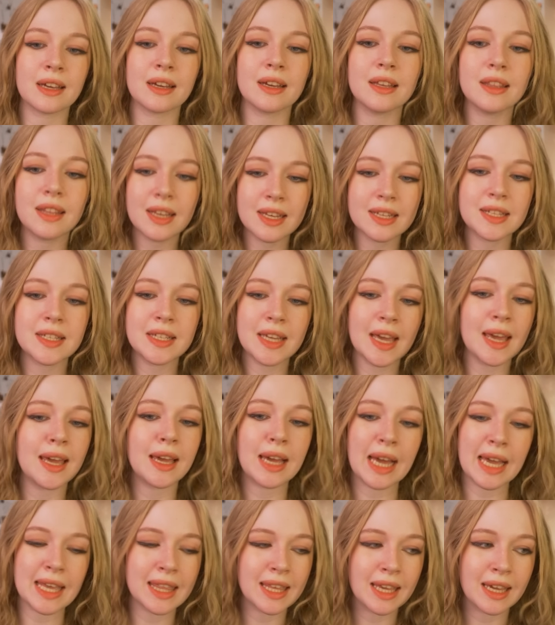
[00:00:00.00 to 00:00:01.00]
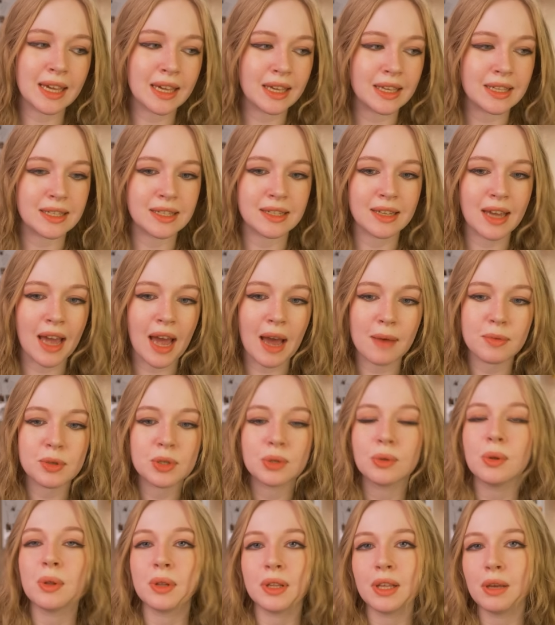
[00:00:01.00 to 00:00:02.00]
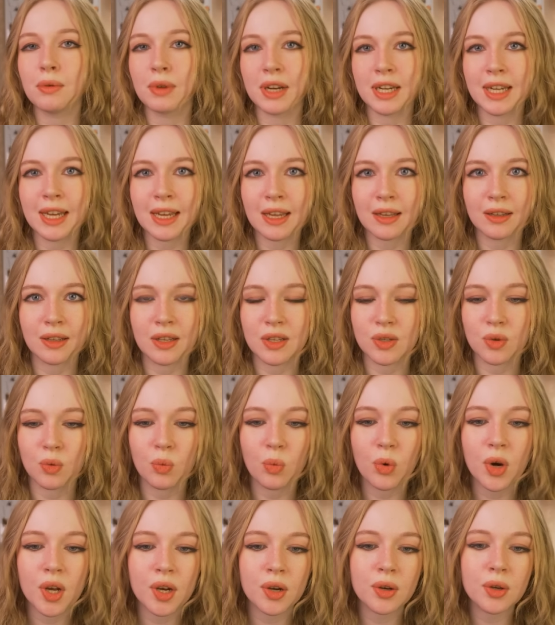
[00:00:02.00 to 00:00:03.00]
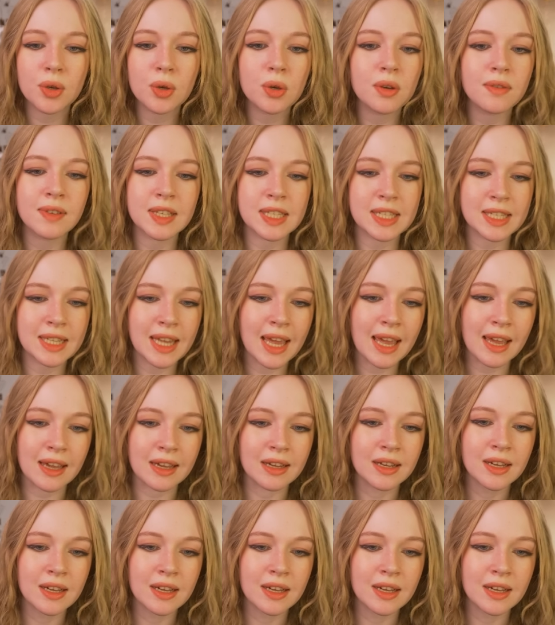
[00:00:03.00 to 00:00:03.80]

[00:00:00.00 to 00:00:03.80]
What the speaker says: This take, I think, is absolutely ridiculous. What are you even saying?